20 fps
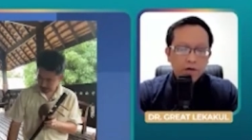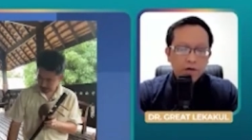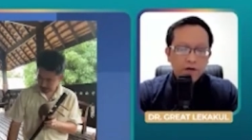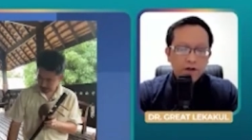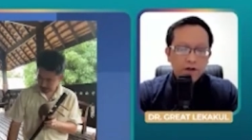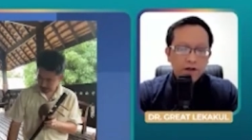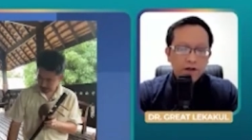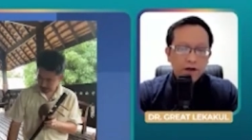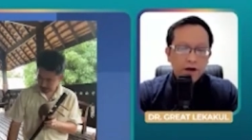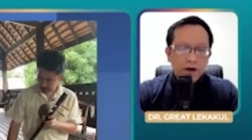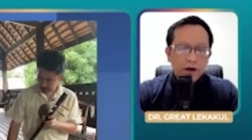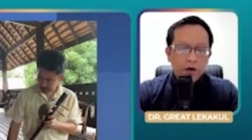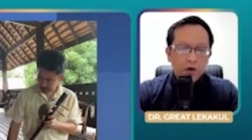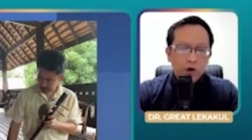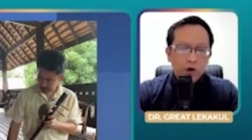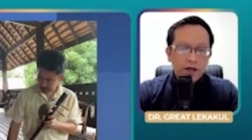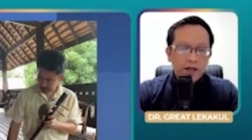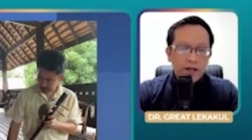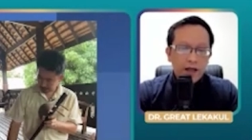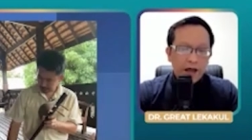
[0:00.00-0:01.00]
with the
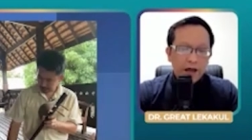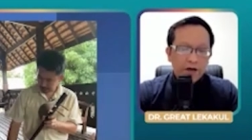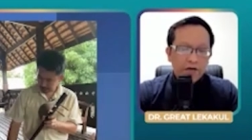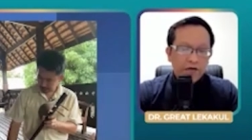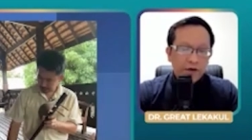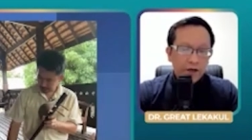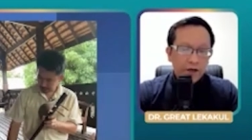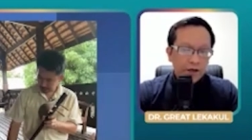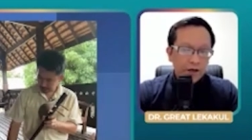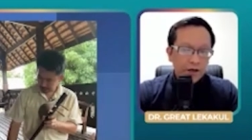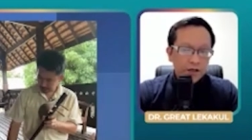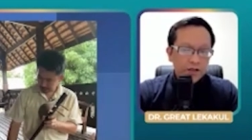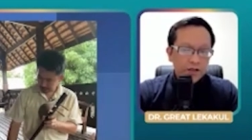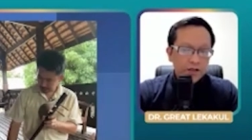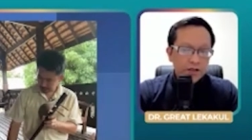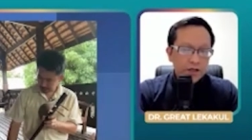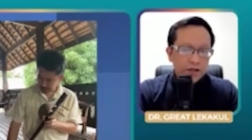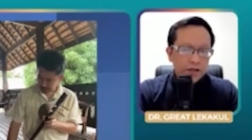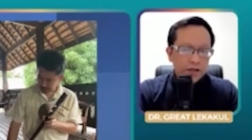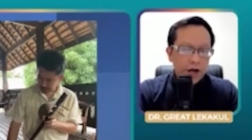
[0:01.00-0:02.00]
right-hand
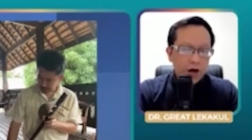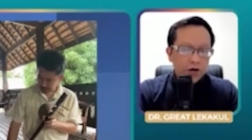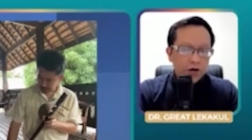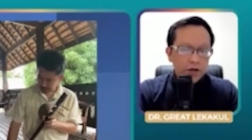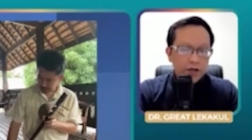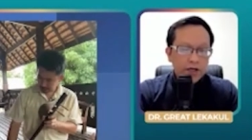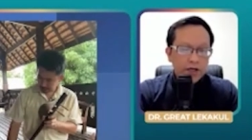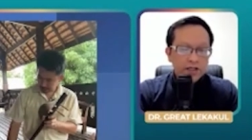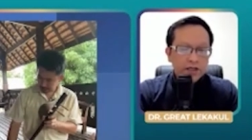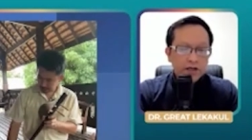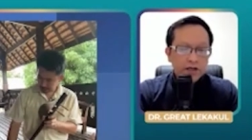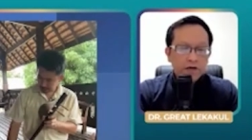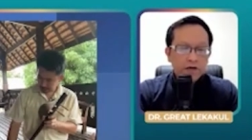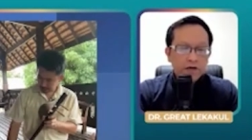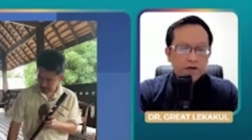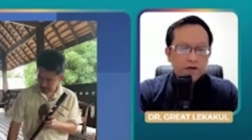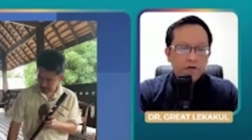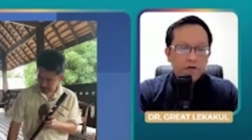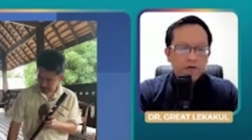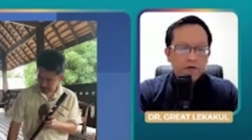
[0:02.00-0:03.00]
fingers in
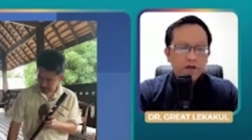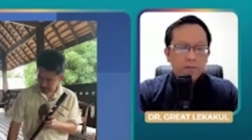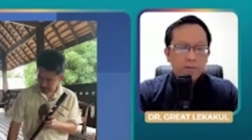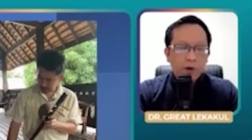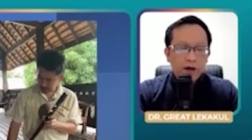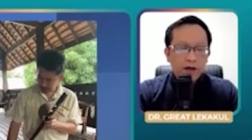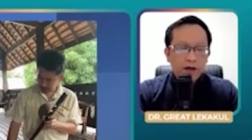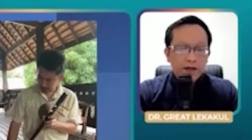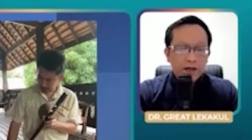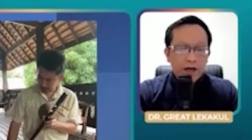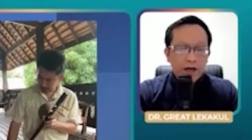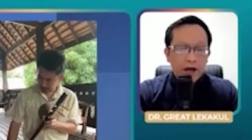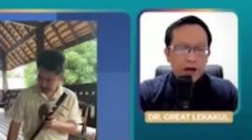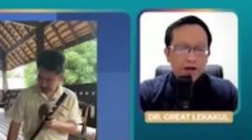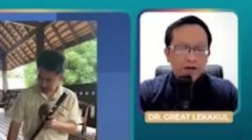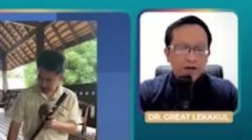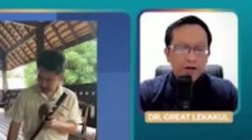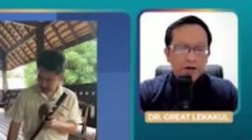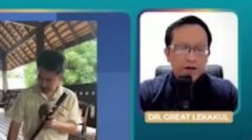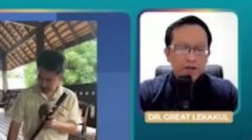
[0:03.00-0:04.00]
alternation with plucking
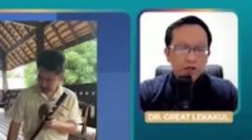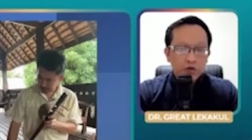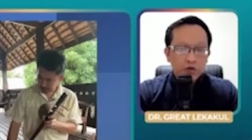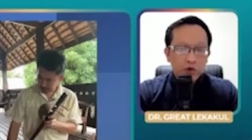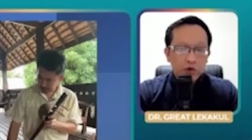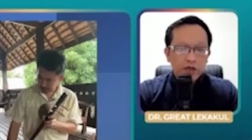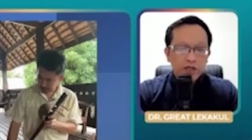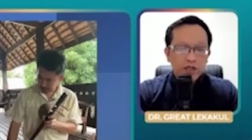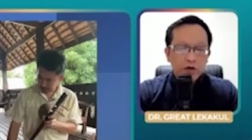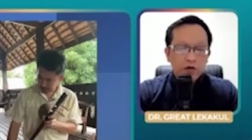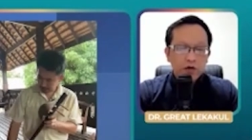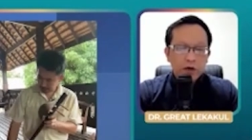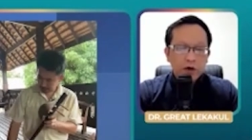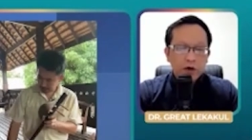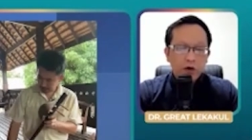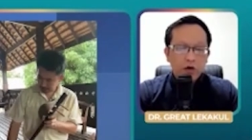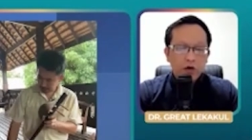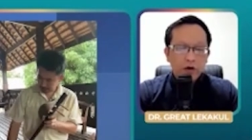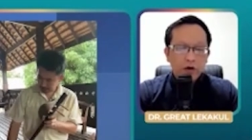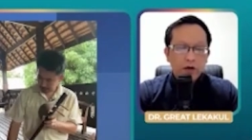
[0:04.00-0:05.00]
other strings
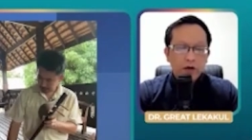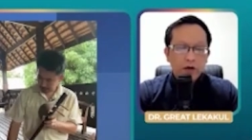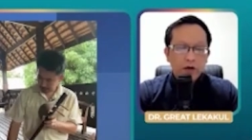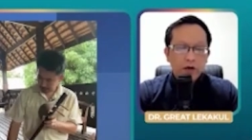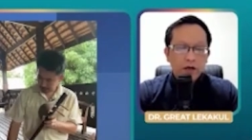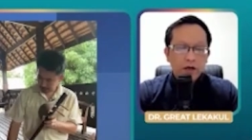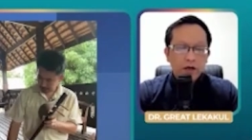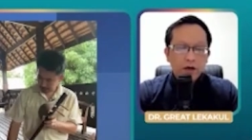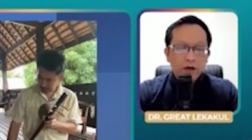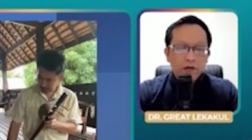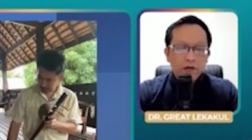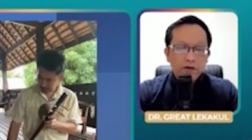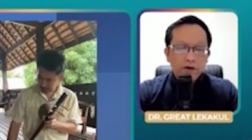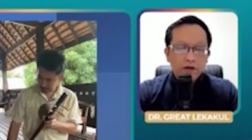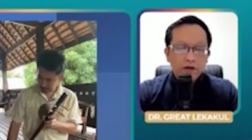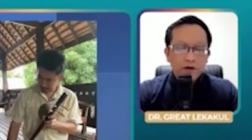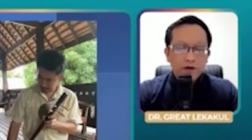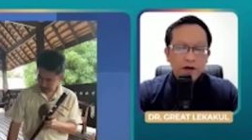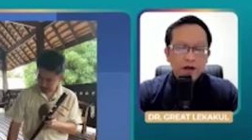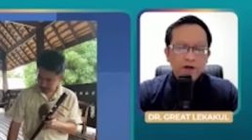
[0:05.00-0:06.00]
regularly
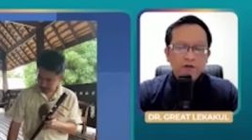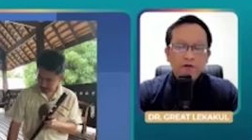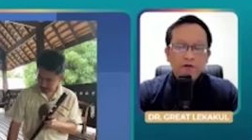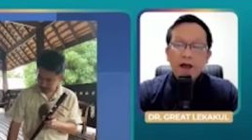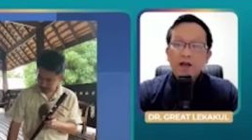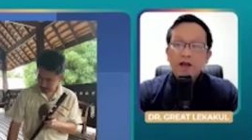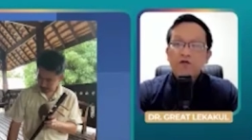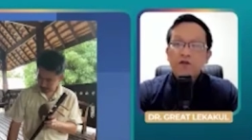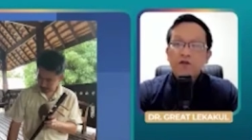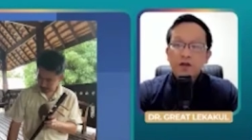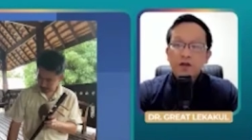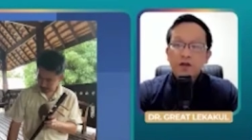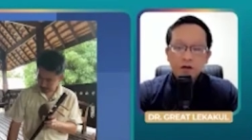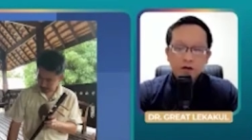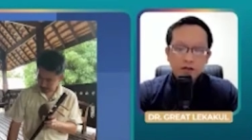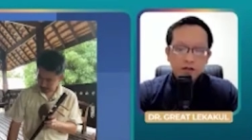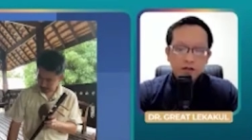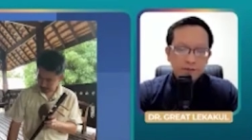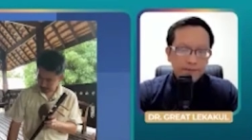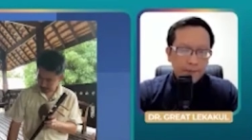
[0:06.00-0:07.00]
with the left-hand
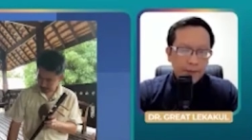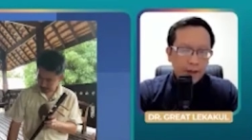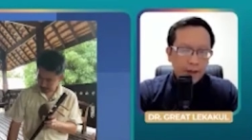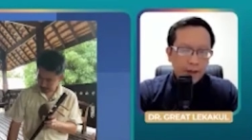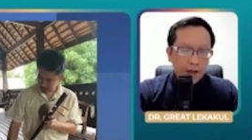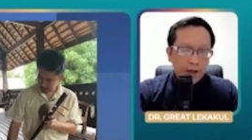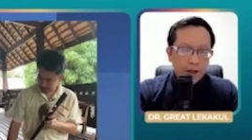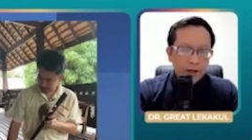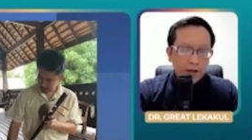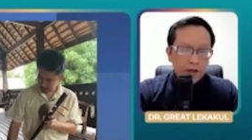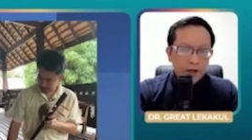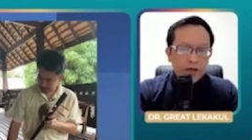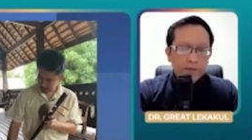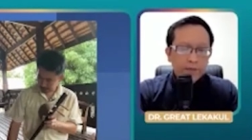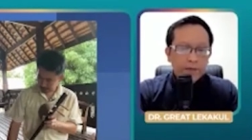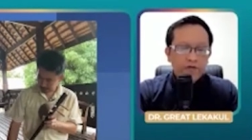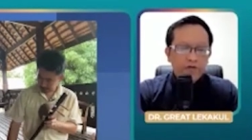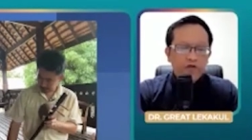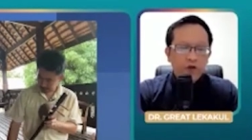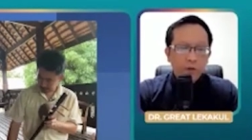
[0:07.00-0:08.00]
fingers. During
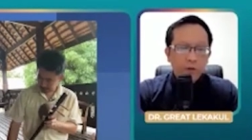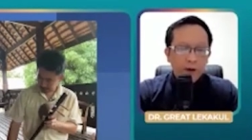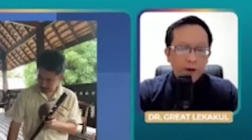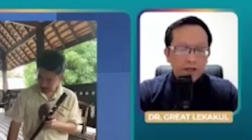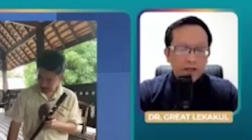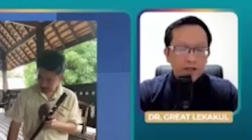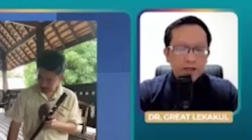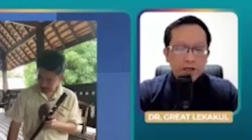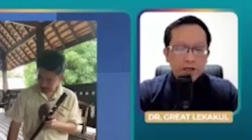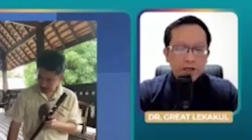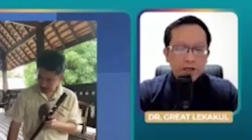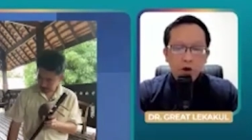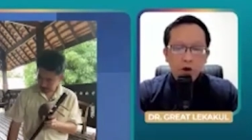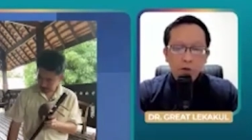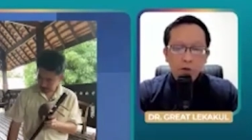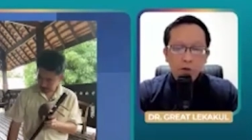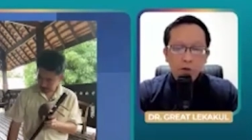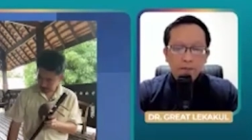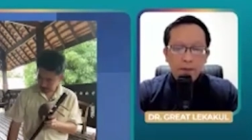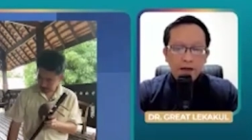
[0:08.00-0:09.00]
the performance, he
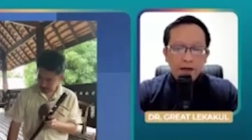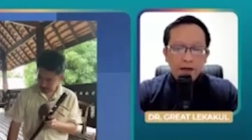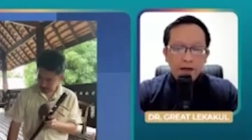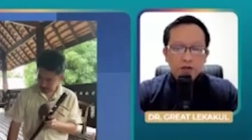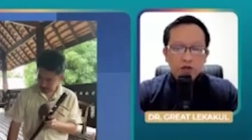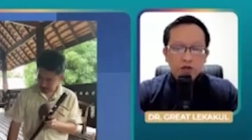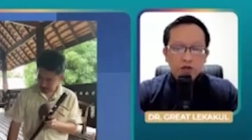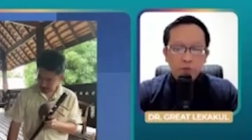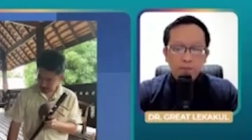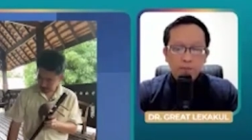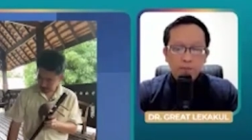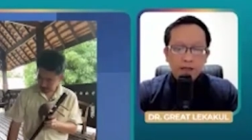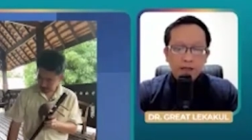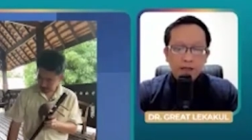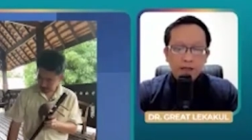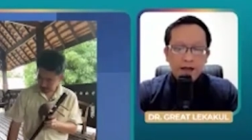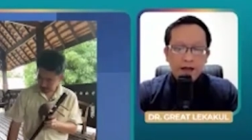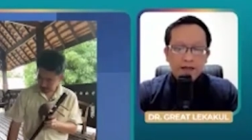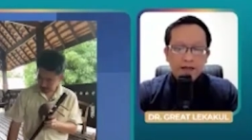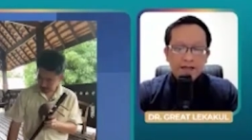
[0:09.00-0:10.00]
normally makes
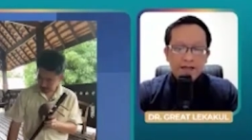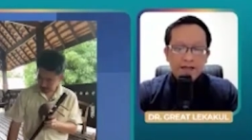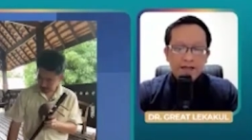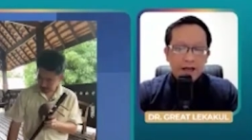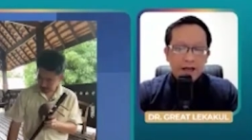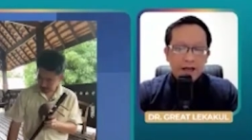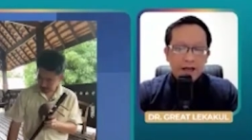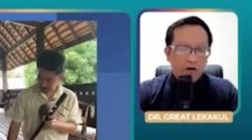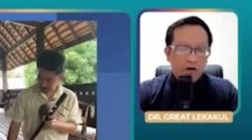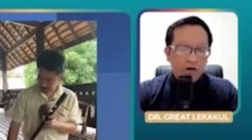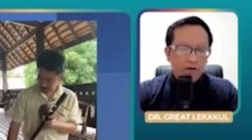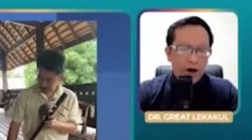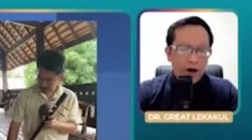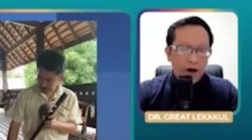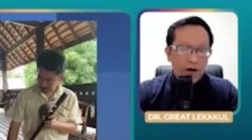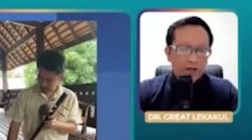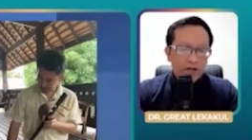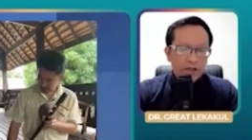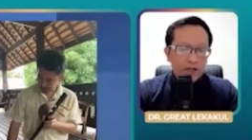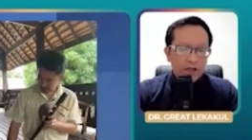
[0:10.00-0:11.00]
triplet at the end of every